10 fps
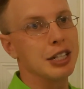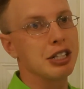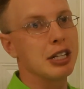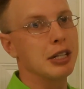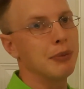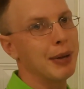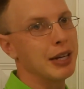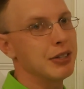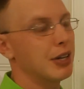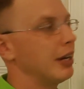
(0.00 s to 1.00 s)
It just
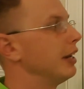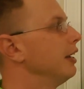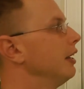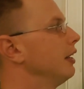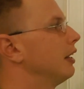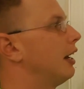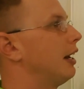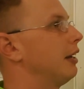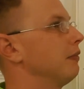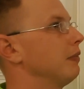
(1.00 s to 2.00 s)
depends on
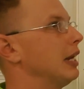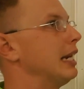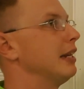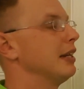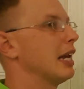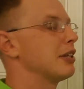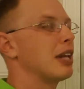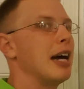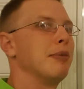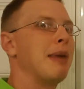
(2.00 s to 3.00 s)
it's
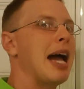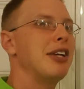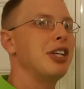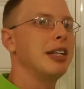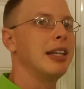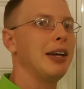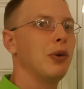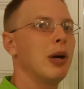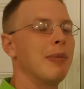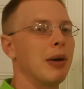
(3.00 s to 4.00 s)
like matching the
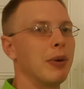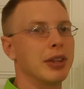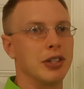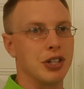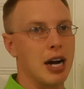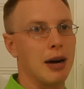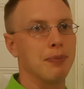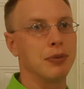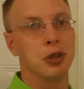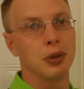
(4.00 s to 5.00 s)
equipment with the job.
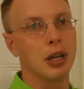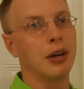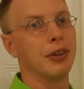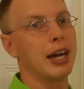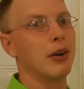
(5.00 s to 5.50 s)
You'll learn that.